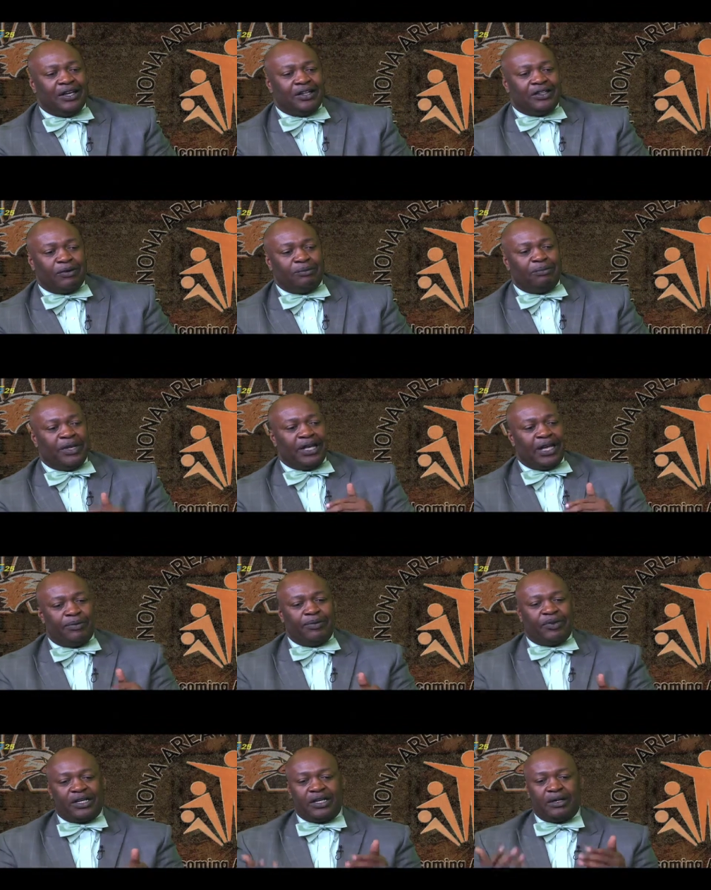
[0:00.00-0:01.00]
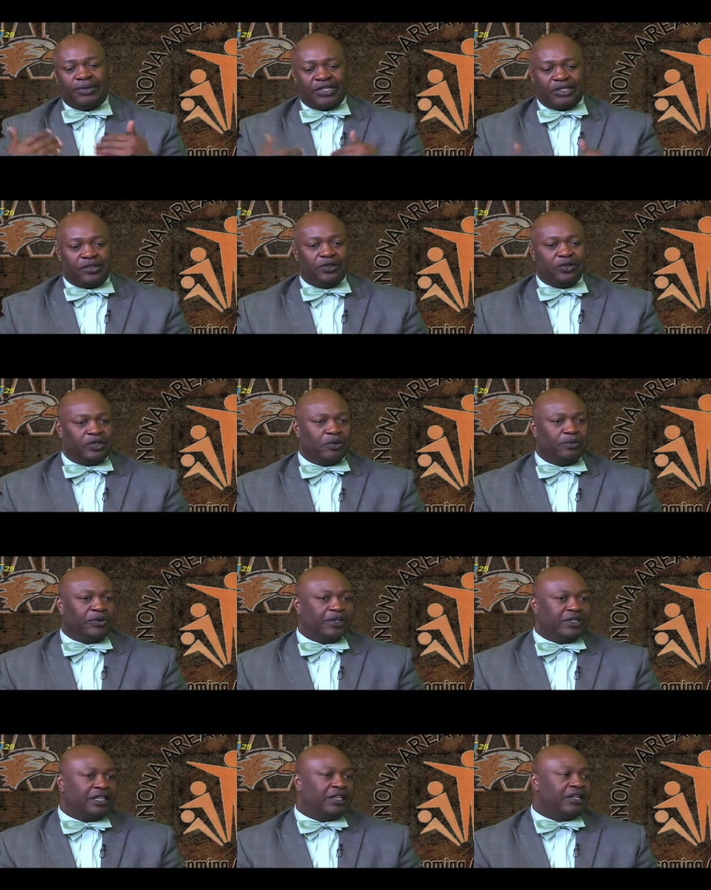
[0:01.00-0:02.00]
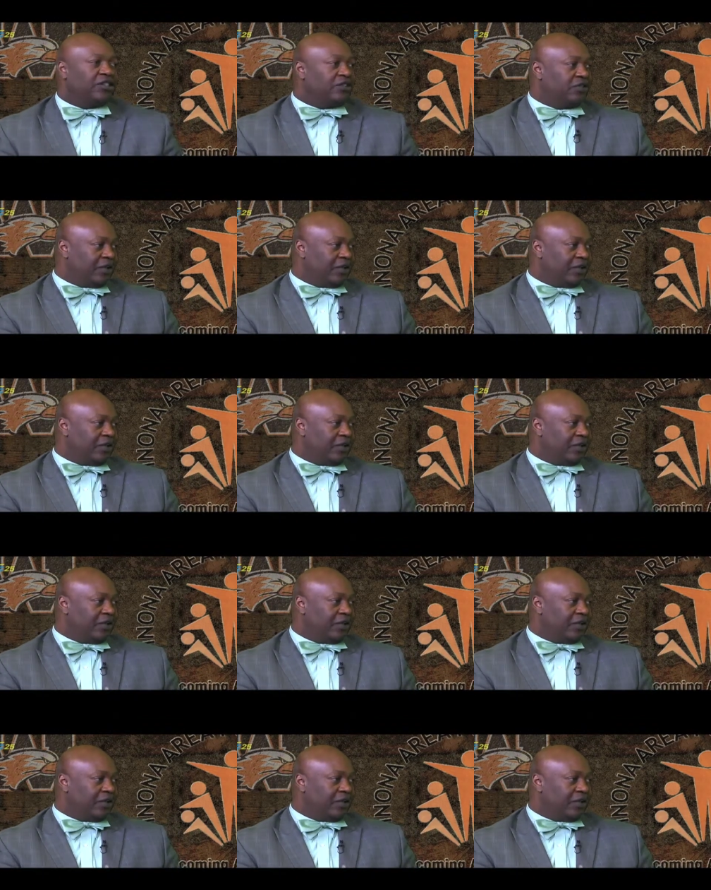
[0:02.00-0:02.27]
to be able to come as a new superintendent to